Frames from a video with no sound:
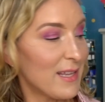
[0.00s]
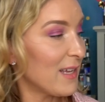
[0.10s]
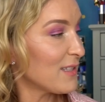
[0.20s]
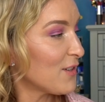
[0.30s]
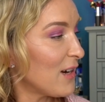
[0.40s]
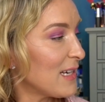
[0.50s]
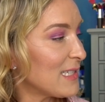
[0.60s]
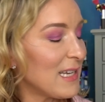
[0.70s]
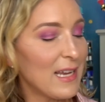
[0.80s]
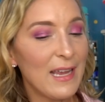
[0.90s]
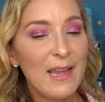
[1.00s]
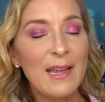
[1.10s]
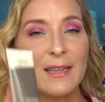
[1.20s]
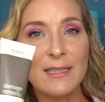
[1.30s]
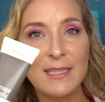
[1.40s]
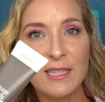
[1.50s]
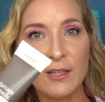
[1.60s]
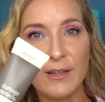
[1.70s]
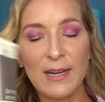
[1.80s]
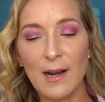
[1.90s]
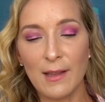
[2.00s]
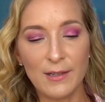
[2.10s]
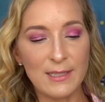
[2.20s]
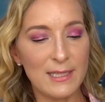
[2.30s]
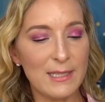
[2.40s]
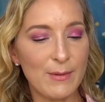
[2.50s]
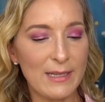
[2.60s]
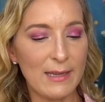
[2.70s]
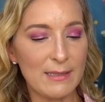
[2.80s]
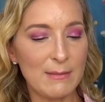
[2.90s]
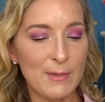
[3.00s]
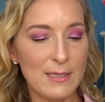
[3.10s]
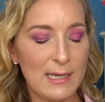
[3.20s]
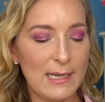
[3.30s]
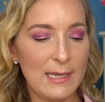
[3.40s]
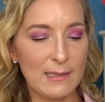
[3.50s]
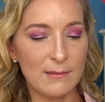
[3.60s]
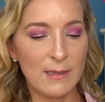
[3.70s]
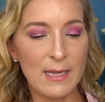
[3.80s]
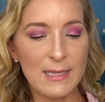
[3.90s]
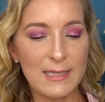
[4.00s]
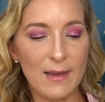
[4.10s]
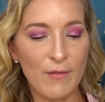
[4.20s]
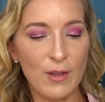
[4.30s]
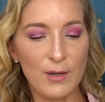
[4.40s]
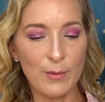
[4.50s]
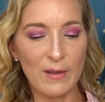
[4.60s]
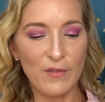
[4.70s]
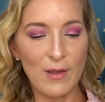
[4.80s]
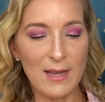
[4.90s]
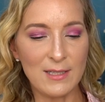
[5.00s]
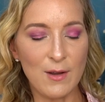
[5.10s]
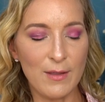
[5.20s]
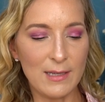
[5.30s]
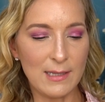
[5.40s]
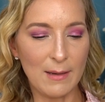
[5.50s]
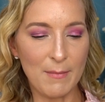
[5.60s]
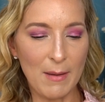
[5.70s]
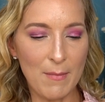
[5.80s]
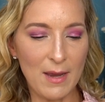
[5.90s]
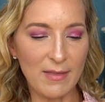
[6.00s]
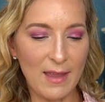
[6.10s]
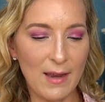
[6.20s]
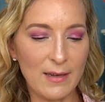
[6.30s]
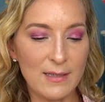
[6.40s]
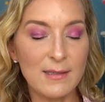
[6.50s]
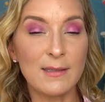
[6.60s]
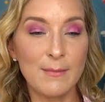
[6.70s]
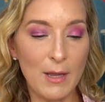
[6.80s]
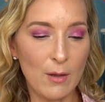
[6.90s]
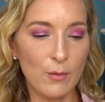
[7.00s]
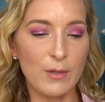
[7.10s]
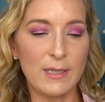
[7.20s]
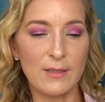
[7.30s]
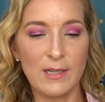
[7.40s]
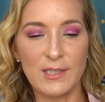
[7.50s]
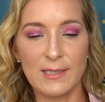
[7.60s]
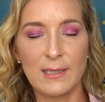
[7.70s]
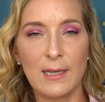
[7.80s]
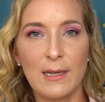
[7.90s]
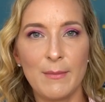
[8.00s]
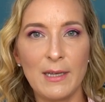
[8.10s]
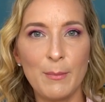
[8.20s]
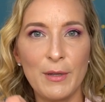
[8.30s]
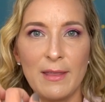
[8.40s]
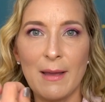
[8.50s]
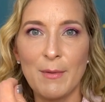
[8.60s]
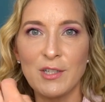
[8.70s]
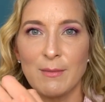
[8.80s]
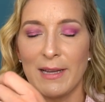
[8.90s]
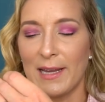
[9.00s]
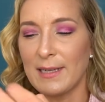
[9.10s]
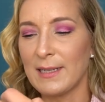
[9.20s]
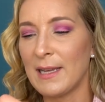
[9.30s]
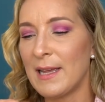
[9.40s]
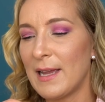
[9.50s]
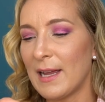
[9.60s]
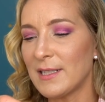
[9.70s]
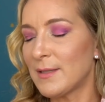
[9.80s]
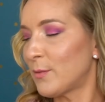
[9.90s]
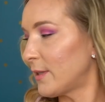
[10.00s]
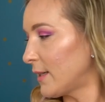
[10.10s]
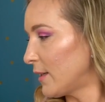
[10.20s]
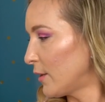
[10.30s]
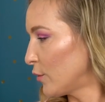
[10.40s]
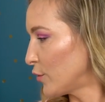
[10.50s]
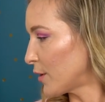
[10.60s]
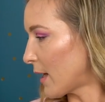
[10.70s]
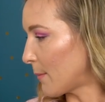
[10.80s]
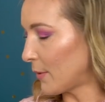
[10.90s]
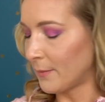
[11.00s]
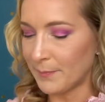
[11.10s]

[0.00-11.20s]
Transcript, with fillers: That's crazy. This is $30. Let's see what it smells like. Let's give her a whiff. You guys know that's like my main thing. Does it smell? Oh, goodness gracious. I didn't mean to put that much on my hand. I just wanted a little drop.